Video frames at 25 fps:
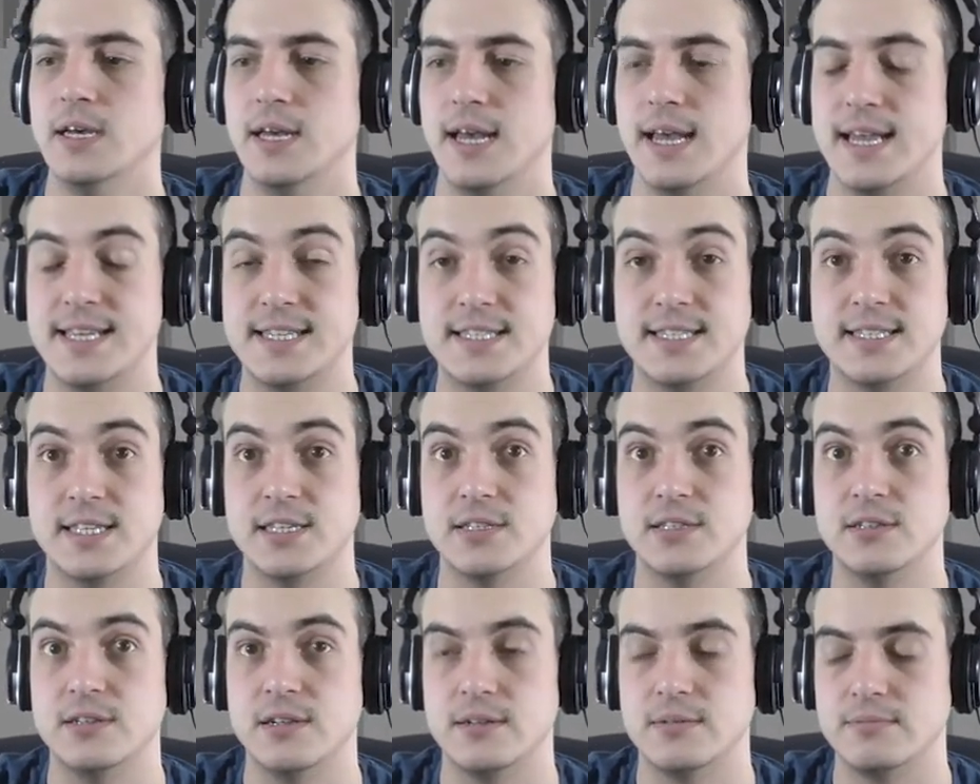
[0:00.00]
is
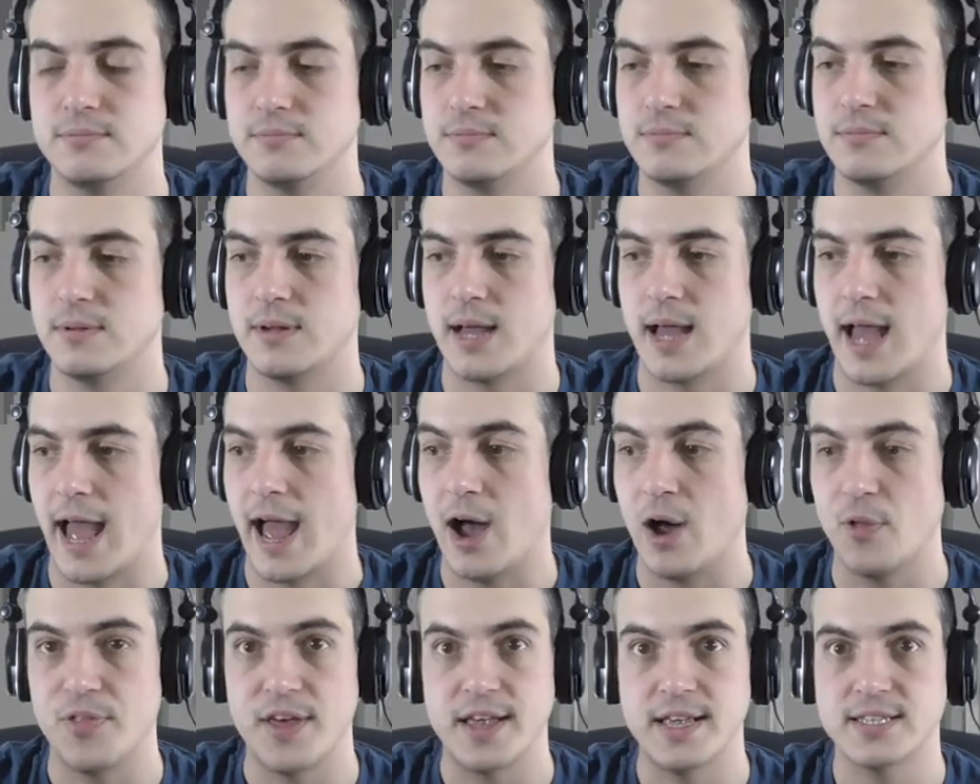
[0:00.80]
still
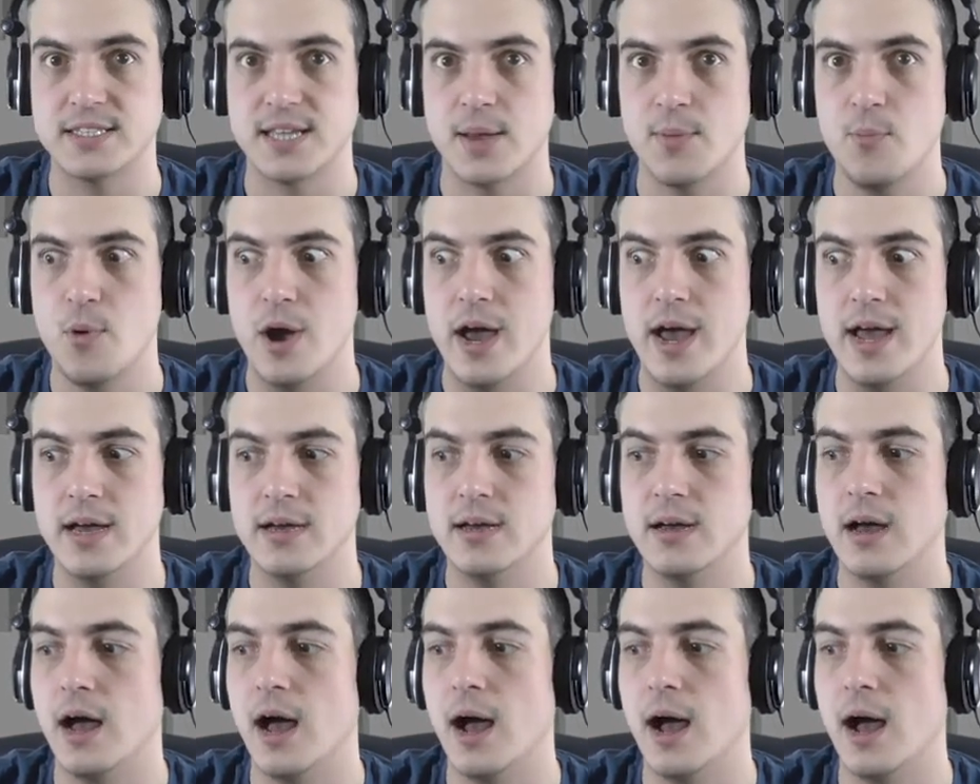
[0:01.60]
out there somewhere.